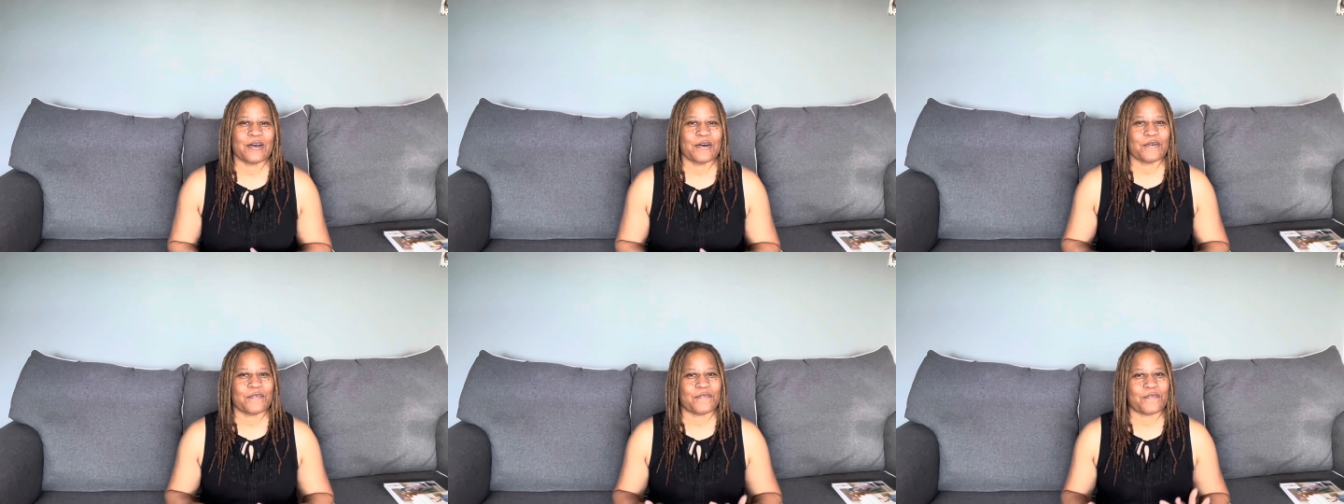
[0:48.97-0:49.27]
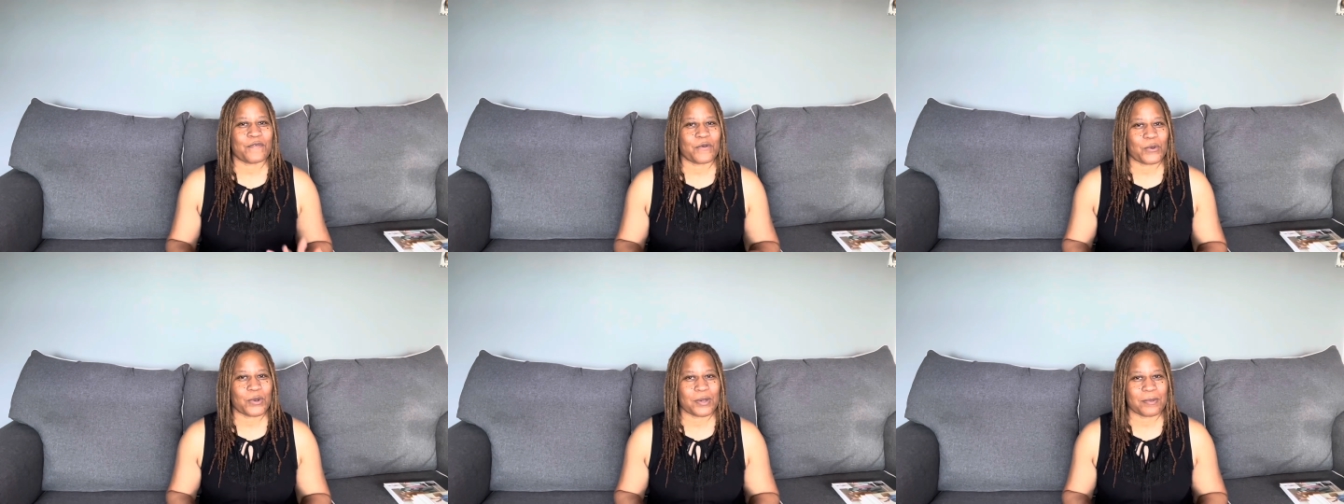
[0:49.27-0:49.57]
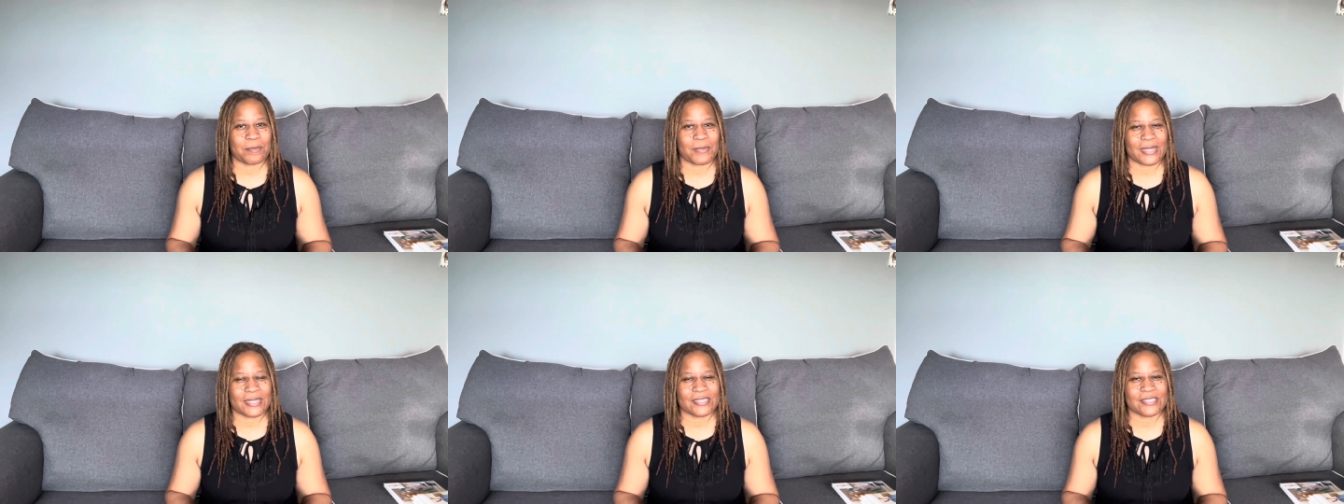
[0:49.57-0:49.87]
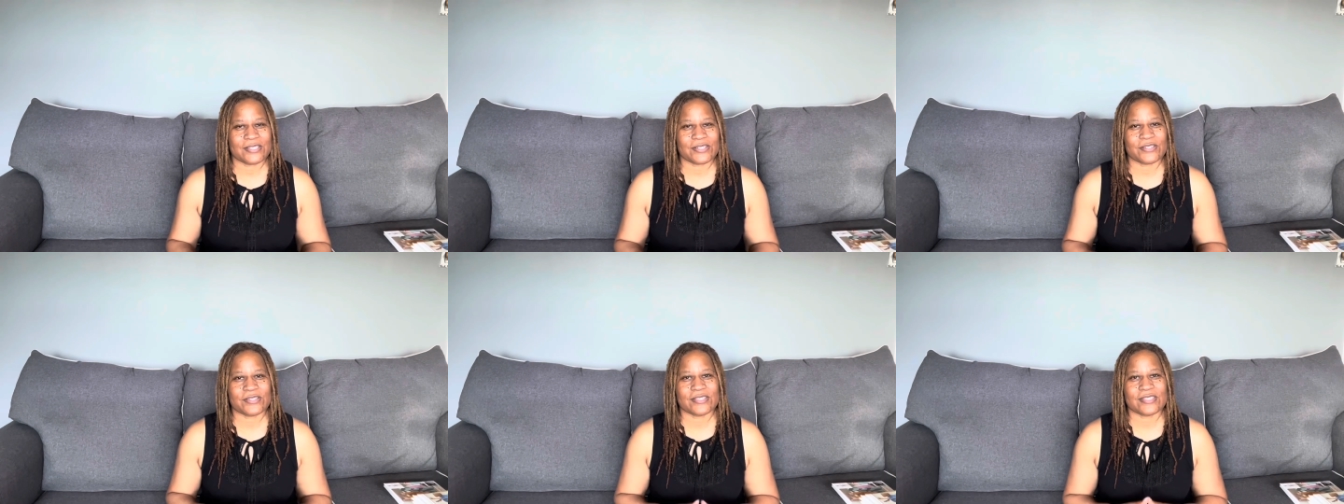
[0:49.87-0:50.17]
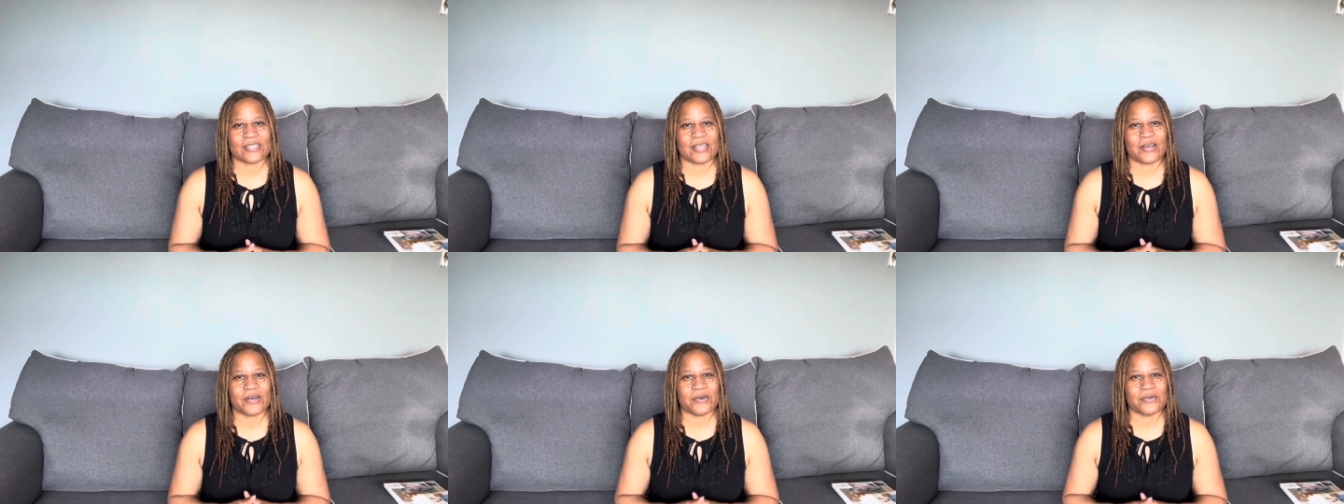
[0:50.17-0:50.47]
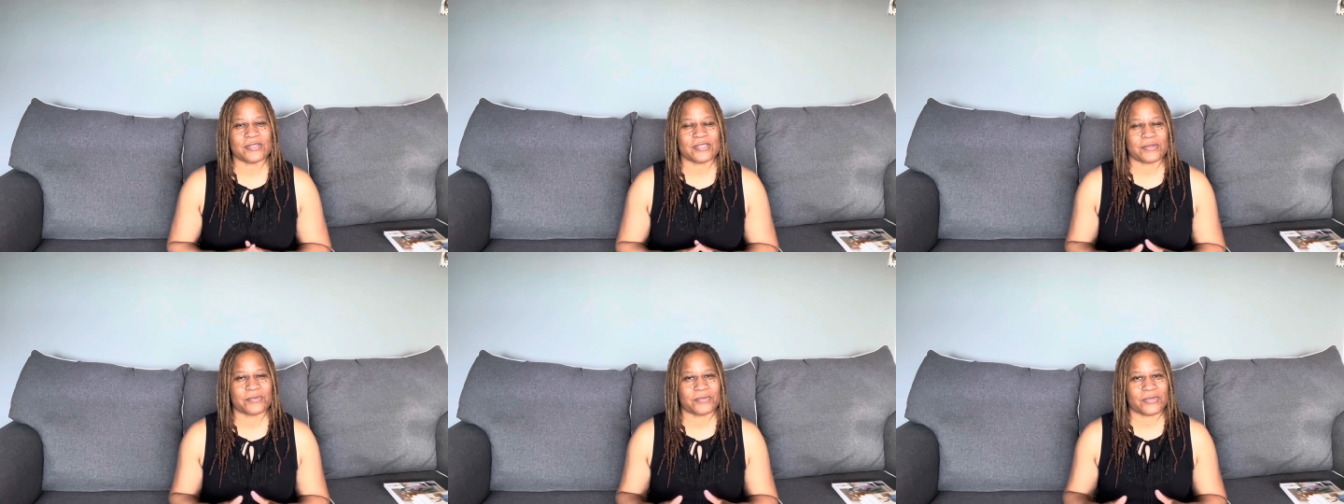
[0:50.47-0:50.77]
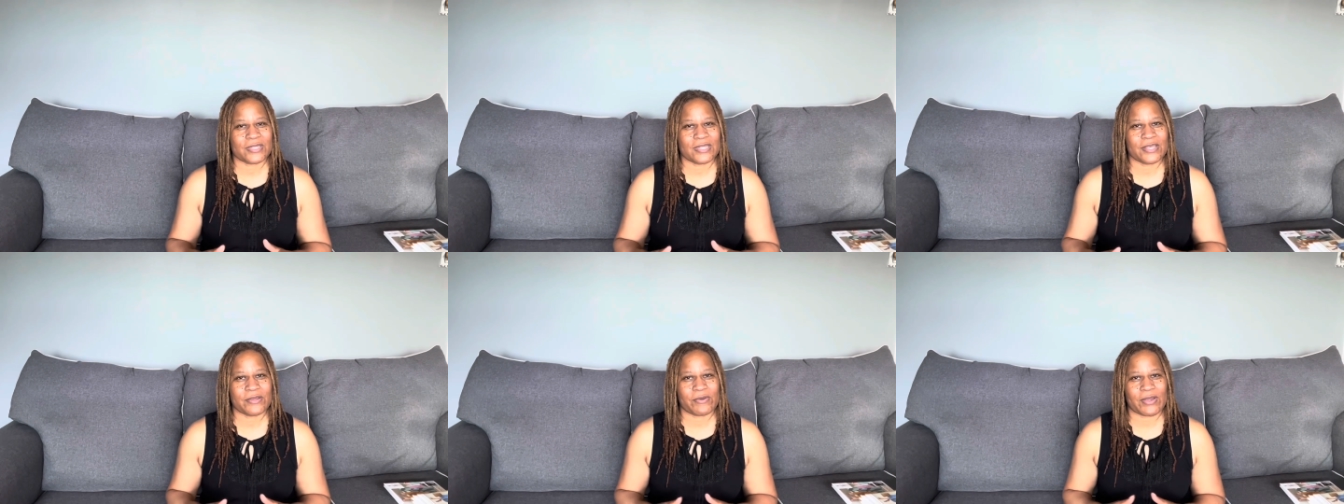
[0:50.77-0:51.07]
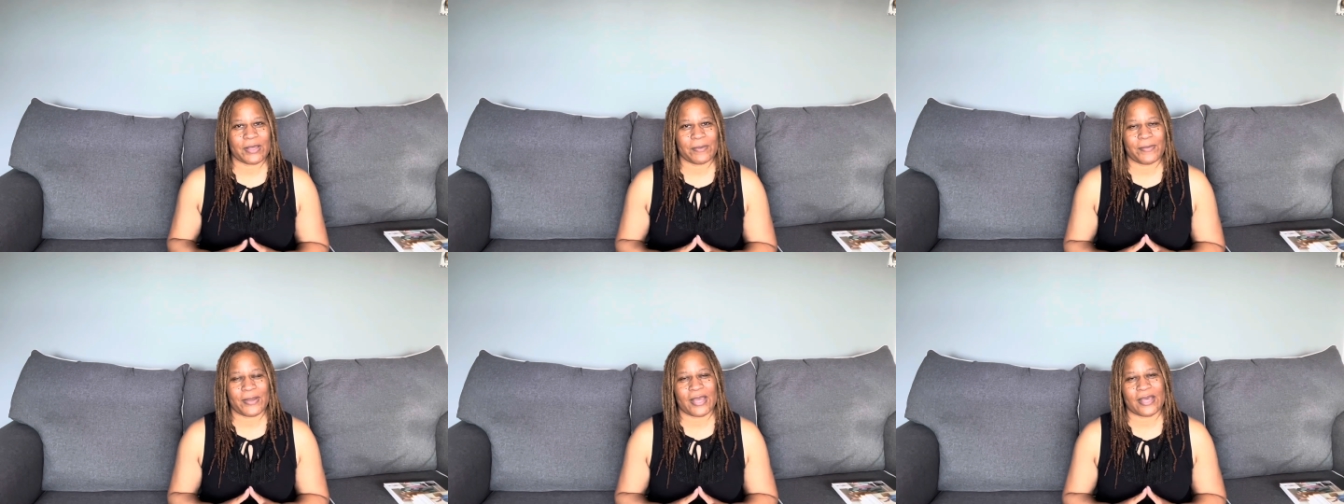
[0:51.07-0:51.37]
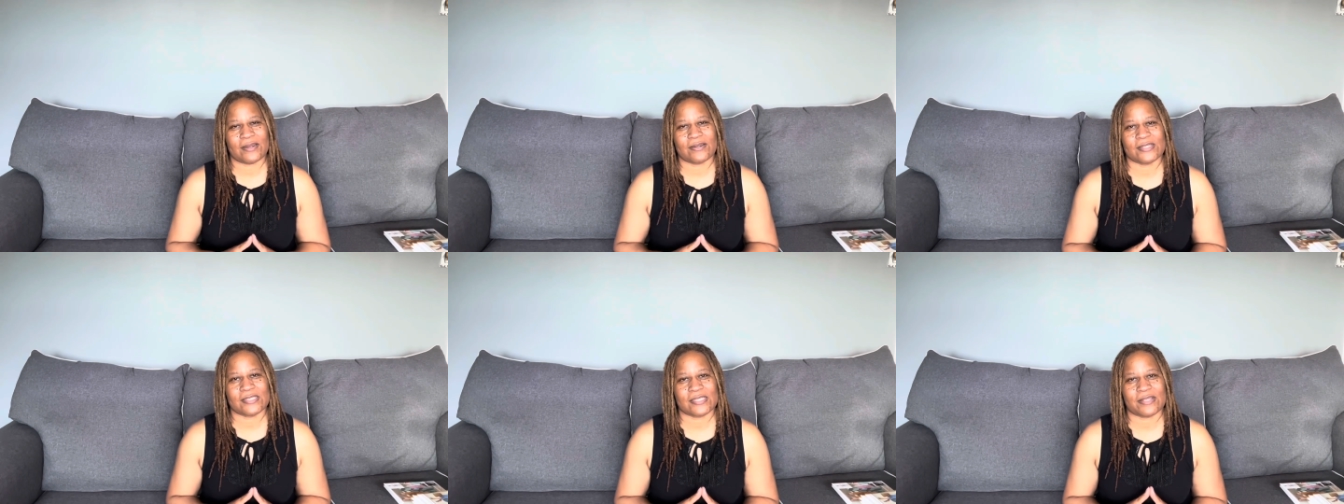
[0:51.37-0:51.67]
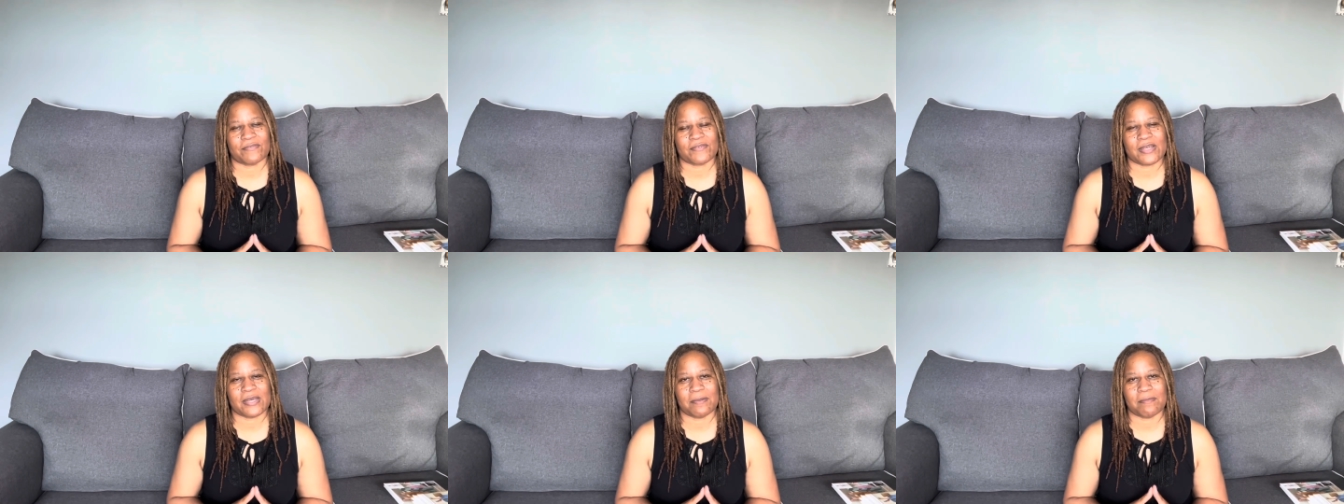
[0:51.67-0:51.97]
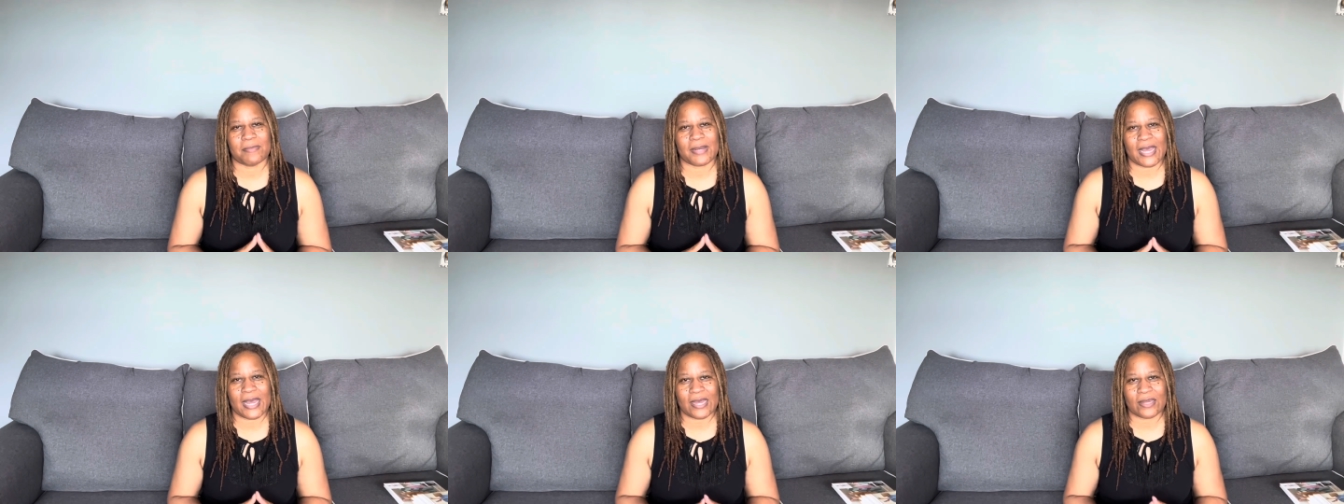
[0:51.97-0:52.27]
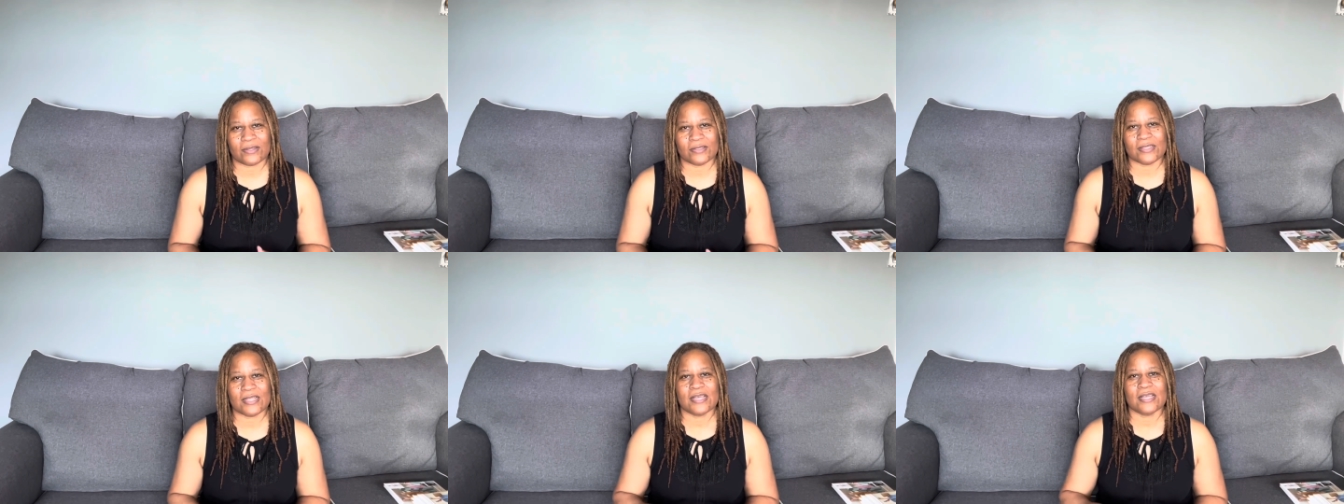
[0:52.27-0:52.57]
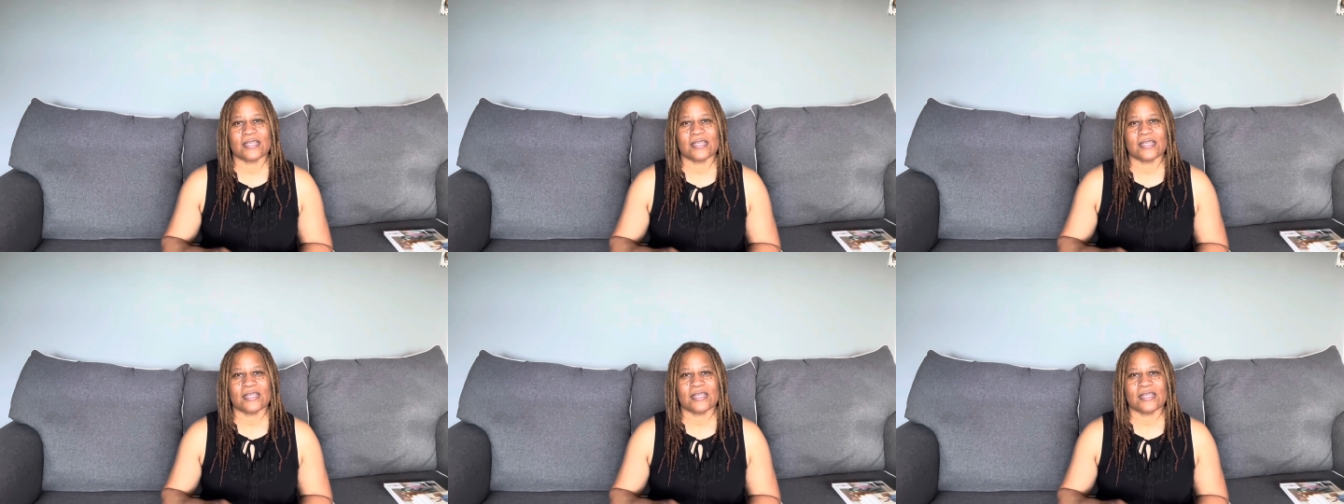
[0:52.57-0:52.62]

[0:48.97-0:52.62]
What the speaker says: 4 months or so. Some really great patterns have come out,